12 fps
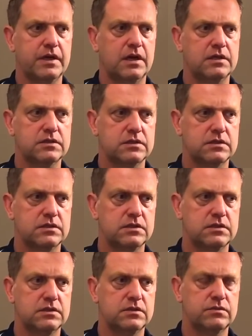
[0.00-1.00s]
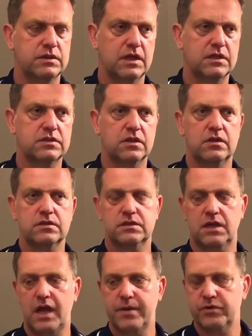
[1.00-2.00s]
with us a lot,
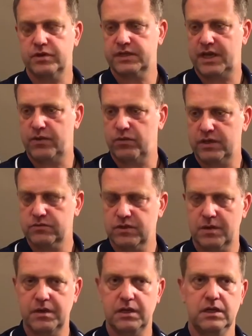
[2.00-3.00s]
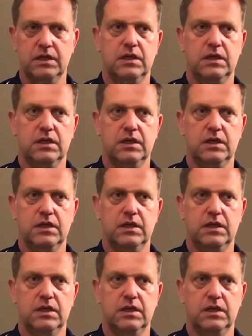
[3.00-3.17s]
the hybrid K1 rubber.